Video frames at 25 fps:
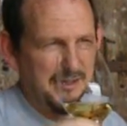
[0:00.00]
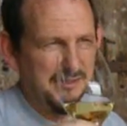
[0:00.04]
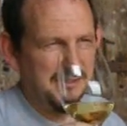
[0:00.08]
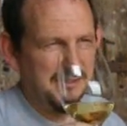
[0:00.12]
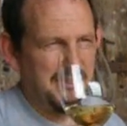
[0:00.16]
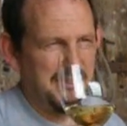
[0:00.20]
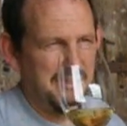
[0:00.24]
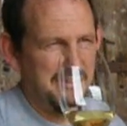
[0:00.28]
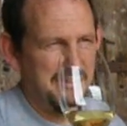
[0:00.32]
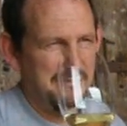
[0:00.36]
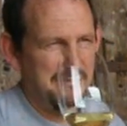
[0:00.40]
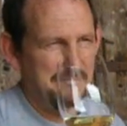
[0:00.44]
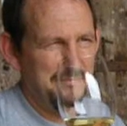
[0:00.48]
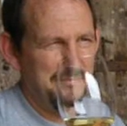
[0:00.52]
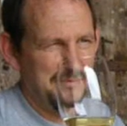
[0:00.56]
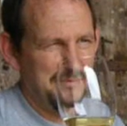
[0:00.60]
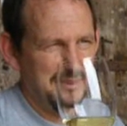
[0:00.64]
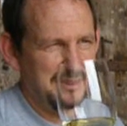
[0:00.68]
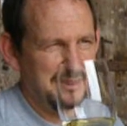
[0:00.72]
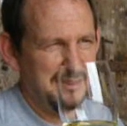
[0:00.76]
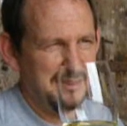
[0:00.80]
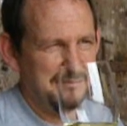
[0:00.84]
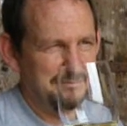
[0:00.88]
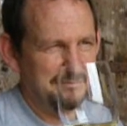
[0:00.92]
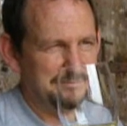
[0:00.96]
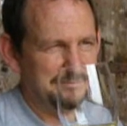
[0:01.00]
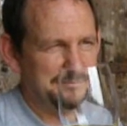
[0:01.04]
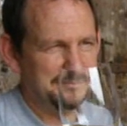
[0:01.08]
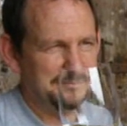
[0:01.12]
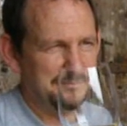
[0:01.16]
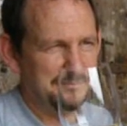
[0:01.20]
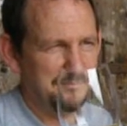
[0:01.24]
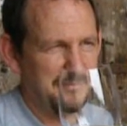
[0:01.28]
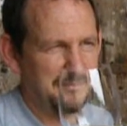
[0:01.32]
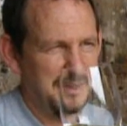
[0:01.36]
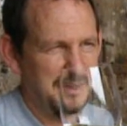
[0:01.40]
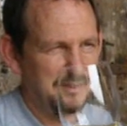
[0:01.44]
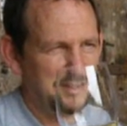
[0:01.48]
There's the
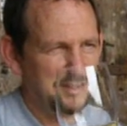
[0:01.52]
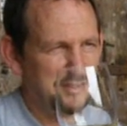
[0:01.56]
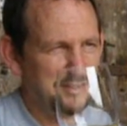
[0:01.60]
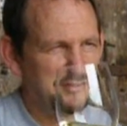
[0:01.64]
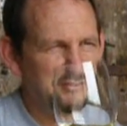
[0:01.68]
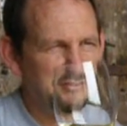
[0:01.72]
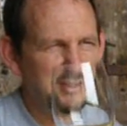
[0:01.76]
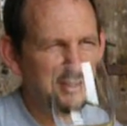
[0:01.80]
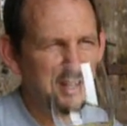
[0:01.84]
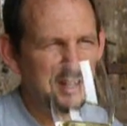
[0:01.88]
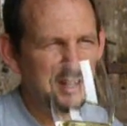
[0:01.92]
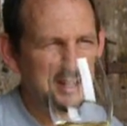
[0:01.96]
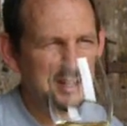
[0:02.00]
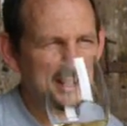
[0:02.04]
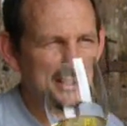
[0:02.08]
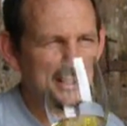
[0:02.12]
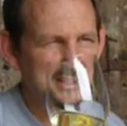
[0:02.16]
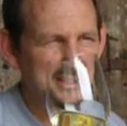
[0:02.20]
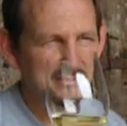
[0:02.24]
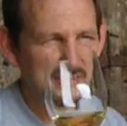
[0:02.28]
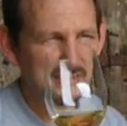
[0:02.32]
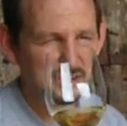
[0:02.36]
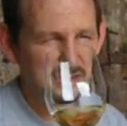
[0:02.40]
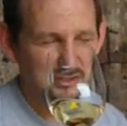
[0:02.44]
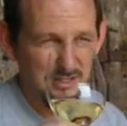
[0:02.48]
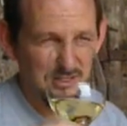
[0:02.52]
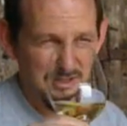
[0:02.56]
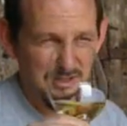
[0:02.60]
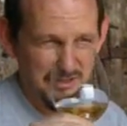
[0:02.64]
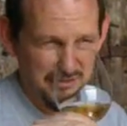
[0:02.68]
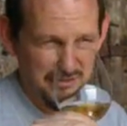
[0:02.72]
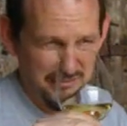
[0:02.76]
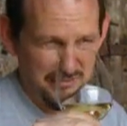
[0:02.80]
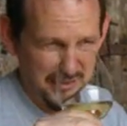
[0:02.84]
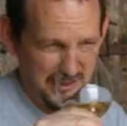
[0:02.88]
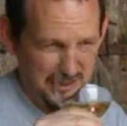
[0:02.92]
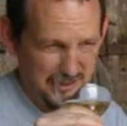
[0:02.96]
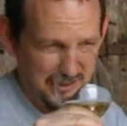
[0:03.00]
dryness of the
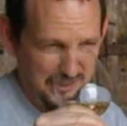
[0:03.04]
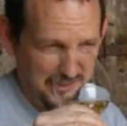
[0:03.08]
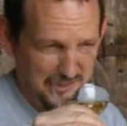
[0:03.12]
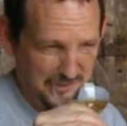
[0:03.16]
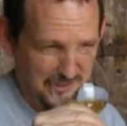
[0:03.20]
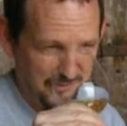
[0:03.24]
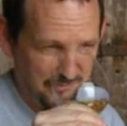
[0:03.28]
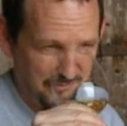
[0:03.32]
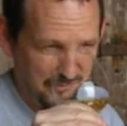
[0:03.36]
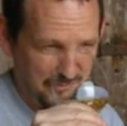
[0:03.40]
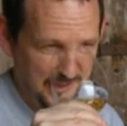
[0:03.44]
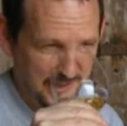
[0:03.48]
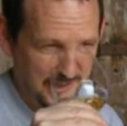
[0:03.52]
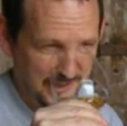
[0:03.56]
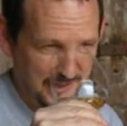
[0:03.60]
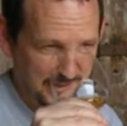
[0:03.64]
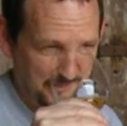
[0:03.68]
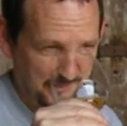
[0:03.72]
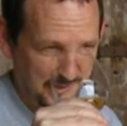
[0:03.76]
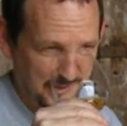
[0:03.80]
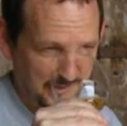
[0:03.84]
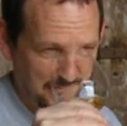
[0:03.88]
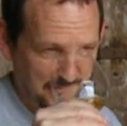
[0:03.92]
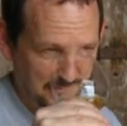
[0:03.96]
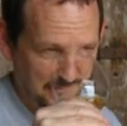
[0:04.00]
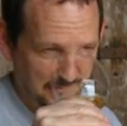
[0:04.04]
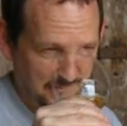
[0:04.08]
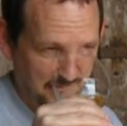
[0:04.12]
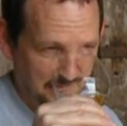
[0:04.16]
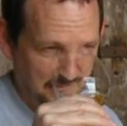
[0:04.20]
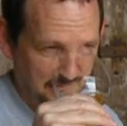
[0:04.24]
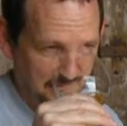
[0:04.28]
Chardonnay there, the dryness, but